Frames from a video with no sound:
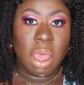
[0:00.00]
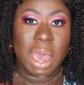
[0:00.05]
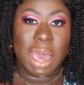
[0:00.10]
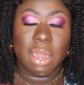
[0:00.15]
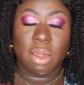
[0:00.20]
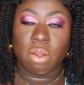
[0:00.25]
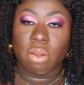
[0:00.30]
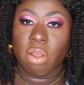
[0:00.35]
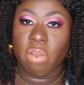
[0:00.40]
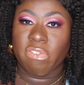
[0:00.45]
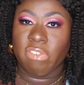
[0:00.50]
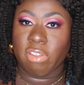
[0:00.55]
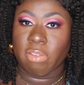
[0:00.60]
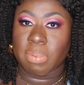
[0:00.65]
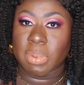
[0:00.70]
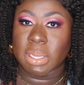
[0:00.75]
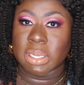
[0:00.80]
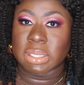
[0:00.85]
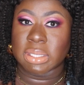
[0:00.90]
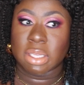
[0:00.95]
I don't know if it's
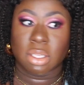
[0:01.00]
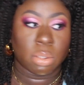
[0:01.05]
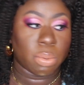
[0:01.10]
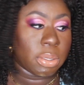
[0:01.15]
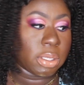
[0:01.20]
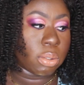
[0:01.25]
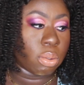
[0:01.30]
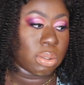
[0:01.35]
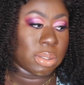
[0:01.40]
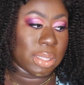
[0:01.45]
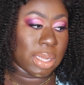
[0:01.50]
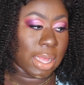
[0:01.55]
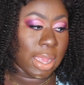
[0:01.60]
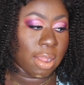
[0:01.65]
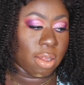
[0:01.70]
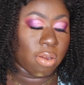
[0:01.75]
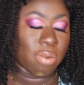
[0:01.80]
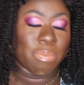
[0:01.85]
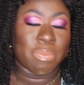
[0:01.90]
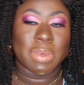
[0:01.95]
because this base was
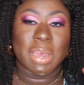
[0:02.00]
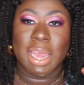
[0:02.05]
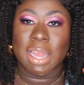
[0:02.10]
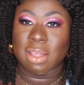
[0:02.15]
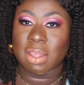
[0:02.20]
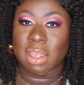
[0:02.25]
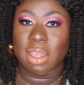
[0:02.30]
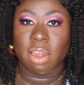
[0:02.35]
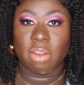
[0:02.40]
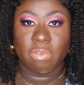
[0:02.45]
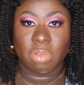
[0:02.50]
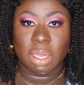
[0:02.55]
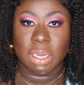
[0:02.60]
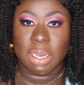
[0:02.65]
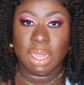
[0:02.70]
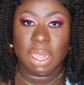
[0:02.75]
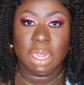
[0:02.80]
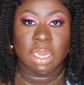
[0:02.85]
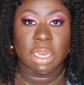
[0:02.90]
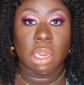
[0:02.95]
lighter, but at the end of the
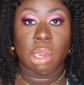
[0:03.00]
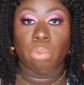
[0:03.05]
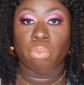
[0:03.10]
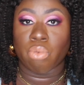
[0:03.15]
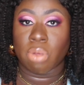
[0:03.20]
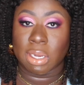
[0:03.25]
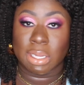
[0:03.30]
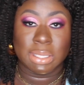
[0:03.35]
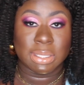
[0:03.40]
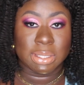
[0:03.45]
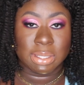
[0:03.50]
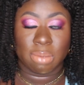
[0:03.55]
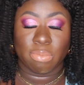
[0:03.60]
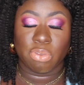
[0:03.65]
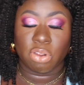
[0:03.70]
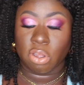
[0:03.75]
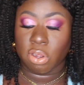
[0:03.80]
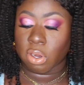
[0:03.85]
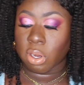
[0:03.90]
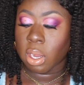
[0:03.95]
day, they're really
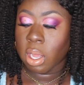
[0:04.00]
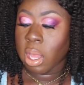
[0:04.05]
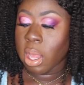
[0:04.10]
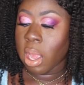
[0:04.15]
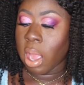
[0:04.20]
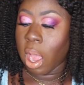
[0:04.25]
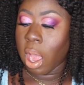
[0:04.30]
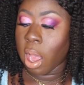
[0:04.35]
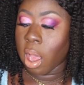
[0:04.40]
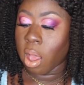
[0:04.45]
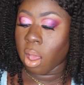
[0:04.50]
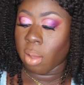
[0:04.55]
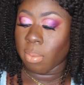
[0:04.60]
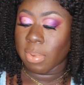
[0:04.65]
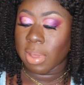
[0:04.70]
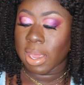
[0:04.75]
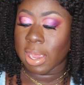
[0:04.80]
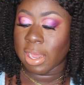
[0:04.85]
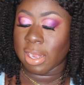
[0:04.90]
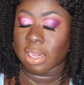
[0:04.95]
similar.
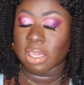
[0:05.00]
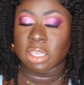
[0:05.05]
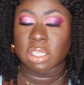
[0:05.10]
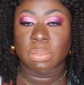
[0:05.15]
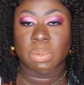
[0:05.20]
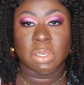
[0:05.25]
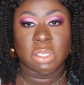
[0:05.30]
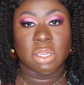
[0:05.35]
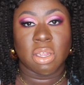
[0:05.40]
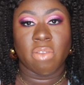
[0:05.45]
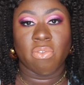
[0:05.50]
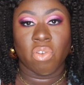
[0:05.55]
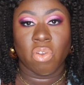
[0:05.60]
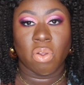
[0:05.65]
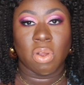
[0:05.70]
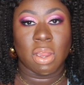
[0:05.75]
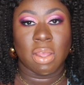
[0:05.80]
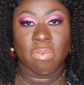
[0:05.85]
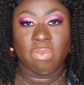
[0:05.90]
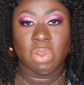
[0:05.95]
And especially if
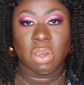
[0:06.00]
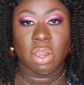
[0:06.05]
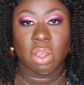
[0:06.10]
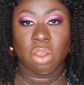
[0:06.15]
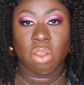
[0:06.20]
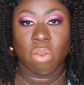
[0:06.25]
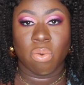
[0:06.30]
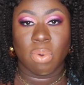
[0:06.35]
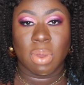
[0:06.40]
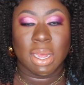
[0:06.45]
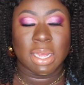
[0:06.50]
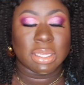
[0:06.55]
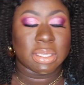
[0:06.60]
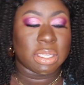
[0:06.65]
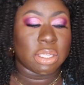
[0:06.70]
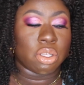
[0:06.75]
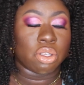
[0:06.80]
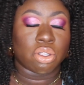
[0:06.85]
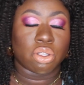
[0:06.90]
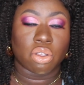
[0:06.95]
you live in the US,
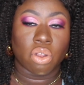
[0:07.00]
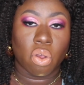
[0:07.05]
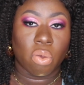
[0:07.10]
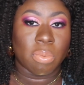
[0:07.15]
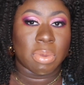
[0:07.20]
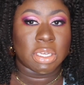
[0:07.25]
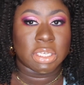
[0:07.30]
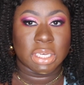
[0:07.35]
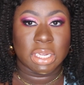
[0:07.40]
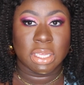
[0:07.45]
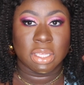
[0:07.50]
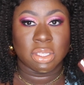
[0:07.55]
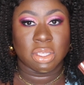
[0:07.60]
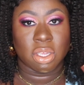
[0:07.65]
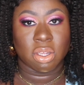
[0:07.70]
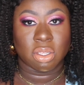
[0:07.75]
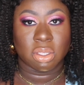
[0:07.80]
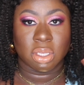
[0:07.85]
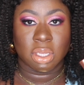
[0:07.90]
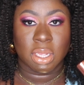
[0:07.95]
it's so much
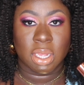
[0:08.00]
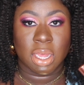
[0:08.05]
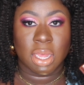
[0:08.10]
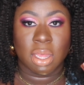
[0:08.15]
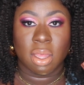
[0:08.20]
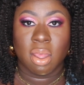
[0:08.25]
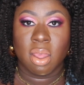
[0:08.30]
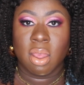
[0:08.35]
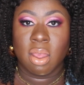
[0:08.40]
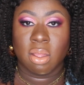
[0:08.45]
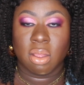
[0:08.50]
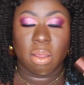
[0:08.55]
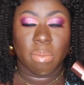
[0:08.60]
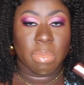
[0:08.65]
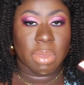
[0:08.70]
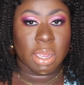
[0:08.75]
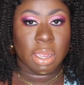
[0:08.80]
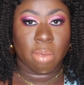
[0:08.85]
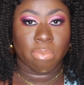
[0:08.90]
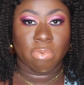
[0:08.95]
easier to get the
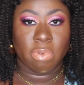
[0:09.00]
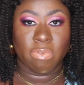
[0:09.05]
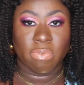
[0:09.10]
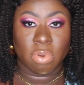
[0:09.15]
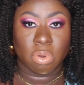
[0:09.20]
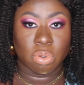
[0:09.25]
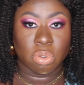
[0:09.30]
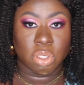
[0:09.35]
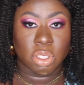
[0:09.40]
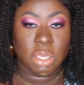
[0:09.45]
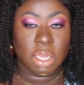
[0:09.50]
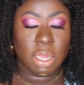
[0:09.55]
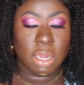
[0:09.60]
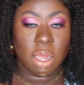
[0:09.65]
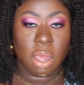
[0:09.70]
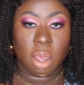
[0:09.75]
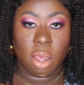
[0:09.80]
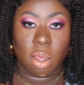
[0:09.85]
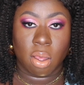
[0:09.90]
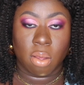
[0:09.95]
Makeup Revolution
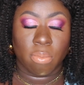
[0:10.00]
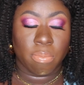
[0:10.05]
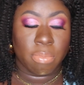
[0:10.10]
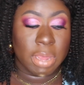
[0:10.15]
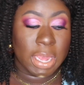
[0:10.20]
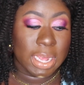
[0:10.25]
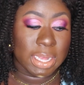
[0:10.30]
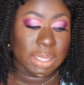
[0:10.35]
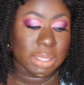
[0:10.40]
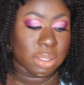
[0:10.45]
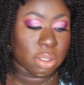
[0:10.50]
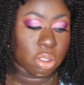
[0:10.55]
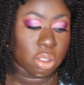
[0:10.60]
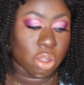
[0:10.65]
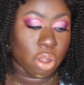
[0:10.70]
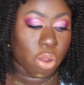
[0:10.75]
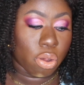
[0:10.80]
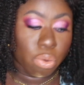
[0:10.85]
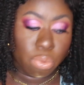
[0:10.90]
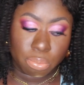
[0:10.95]
base.
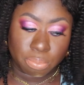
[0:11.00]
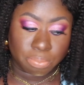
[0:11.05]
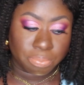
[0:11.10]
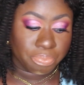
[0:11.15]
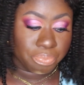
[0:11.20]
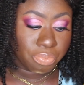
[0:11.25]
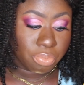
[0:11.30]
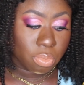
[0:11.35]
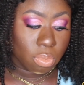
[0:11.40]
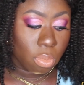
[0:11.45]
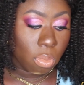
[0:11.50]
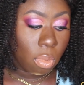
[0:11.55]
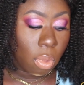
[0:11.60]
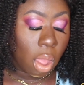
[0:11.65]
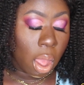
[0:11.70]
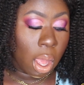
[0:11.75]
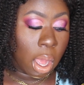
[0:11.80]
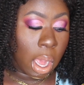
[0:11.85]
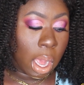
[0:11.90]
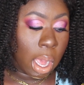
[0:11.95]
So
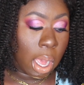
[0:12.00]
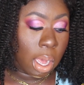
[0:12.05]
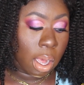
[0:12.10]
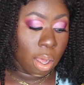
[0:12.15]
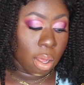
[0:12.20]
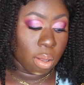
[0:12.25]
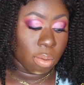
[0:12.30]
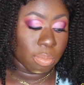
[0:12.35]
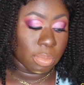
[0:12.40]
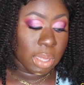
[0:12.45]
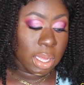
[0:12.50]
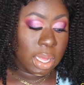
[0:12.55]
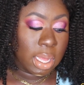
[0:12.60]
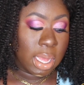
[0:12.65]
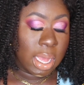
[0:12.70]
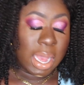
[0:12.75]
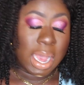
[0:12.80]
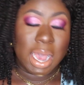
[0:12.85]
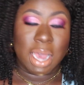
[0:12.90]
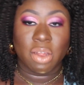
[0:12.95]
I
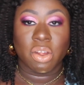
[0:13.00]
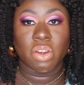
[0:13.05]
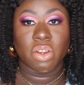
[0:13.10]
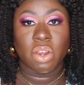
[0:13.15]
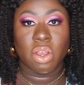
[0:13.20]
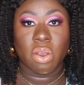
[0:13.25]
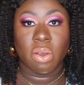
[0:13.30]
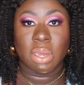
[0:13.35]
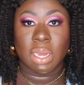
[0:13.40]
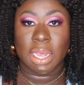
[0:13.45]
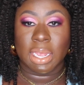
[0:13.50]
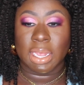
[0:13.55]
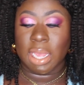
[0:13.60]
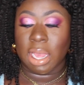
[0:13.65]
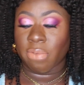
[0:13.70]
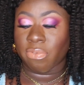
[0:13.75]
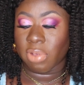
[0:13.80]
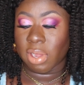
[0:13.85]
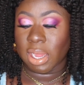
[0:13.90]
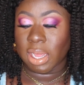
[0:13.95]
don't know, like
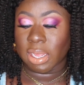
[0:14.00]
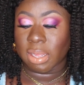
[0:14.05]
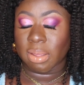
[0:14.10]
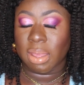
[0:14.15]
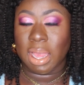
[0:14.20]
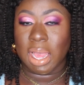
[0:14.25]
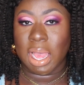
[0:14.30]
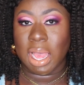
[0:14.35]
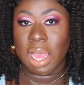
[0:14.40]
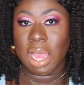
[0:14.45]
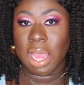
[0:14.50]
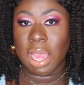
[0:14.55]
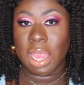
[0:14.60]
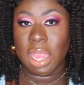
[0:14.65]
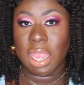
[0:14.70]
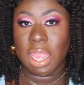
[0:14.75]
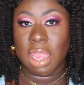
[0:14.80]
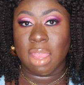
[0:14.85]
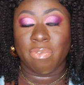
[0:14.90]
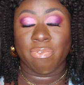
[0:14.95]
I feel like
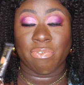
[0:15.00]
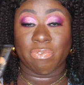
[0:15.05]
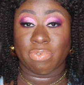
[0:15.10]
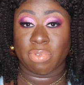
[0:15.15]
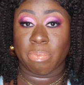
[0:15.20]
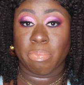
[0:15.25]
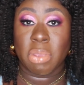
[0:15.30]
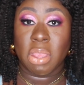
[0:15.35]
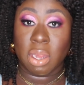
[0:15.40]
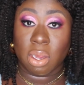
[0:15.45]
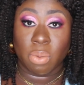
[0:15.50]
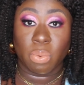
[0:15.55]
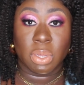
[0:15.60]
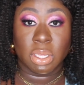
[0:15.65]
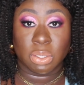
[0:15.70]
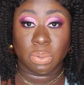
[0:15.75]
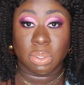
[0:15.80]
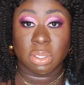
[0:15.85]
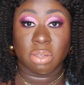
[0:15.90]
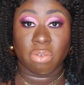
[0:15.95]
if P.
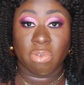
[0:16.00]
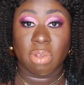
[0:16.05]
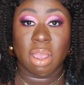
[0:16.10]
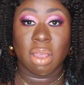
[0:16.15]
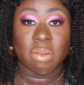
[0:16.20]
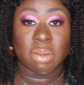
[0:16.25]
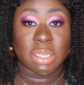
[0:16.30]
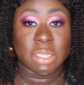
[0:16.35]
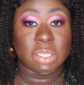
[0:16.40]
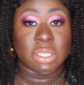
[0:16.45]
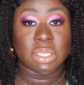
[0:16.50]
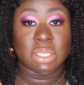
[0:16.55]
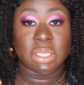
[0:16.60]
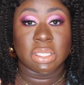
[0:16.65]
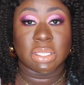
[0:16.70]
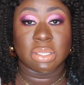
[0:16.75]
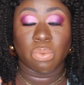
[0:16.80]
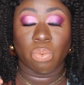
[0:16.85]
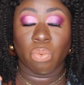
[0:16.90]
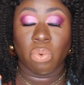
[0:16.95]
Louise was around, this
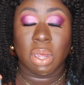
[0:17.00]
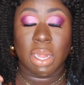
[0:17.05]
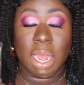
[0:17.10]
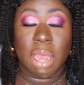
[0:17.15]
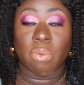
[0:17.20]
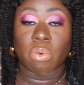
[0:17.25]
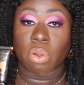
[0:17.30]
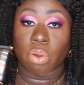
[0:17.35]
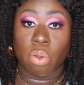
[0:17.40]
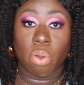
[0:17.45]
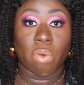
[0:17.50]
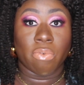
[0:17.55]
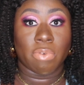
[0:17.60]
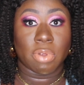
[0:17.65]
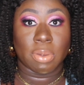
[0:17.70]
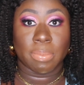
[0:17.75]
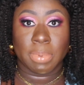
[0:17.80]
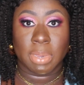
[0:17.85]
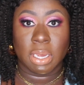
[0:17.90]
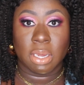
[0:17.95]
is what I would go for,
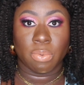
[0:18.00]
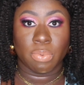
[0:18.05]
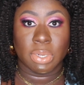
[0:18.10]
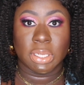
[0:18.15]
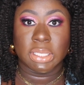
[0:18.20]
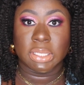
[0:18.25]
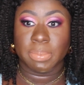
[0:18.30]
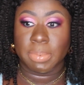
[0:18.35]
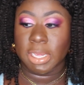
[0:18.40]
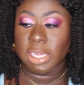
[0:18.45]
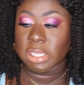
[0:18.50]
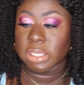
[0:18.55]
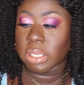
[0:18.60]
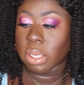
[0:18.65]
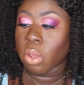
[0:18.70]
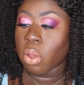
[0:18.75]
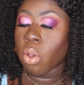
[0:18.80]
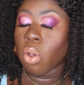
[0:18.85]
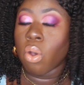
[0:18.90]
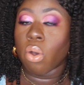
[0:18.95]
the P. Louise base,
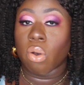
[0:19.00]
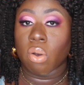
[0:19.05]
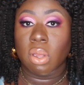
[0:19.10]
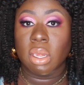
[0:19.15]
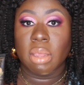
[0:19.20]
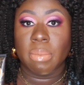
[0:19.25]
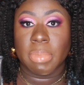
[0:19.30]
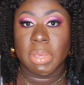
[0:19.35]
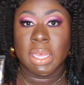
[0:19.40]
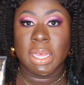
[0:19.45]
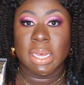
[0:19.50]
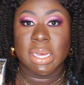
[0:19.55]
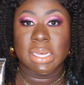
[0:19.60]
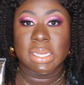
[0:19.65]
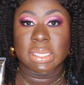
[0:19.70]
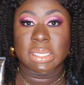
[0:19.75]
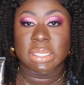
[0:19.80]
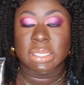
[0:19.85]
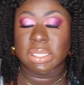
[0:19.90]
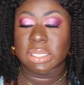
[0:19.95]
only
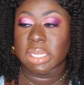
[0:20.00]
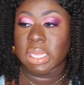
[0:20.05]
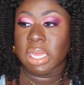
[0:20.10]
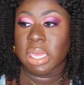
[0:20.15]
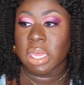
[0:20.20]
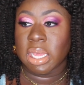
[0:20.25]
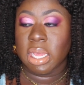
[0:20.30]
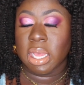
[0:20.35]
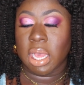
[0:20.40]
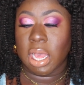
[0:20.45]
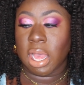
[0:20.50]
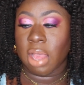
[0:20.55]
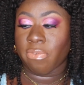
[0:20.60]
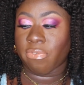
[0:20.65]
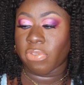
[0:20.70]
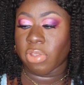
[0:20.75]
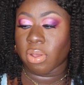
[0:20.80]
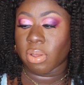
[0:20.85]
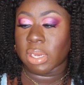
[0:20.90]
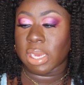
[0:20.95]
because I
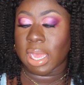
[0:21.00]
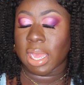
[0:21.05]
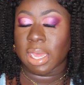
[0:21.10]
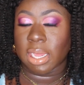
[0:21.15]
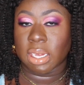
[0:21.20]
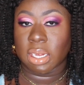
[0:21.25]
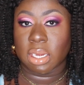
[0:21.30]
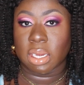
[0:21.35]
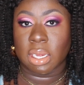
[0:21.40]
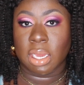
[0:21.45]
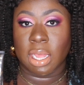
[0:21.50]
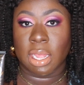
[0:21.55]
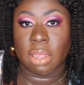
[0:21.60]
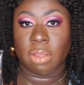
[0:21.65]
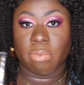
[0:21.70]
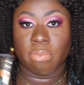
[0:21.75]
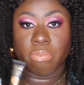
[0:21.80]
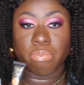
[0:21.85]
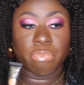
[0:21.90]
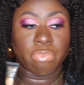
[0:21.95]
feel that,
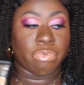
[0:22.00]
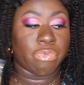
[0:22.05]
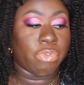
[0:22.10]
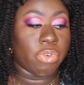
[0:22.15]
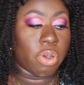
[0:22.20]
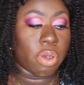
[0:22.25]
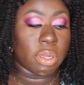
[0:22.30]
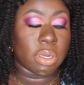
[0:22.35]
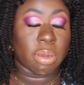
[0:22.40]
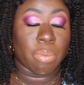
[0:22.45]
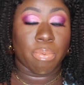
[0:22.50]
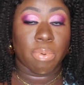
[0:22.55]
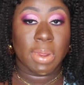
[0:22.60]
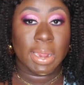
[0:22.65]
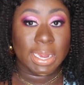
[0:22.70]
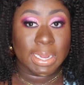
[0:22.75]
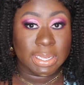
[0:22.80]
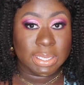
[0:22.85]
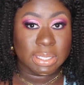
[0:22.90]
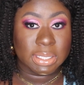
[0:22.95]
like, for the
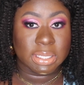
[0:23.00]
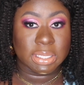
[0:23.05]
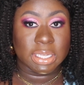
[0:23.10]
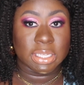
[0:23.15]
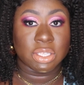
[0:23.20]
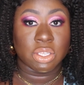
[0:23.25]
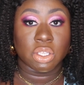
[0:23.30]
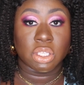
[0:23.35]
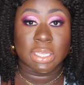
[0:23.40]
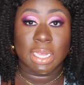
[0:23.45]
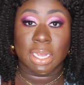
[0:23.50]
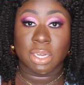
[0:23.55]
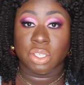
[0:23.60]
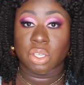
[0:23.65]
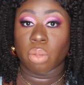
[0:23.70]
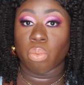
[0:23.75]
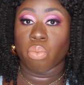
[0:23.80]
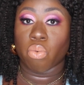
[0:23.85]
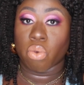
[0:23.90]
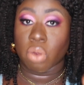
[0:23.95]
price, this is
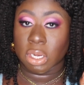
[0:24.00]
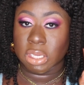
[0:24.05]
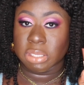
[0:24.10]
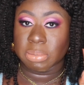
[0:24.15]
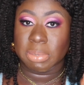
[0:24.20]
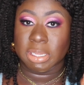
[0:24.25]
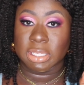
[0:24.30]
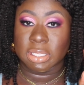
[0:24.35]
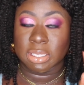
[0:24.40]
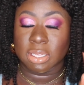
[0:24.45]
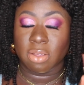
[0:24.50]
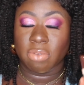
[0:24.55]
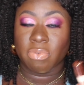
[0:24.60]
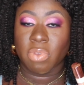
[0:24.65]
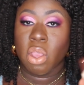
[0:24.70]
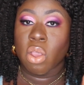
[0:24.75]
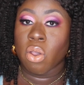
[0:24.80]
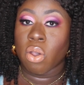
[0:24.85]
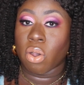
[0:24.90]
actually more expensive.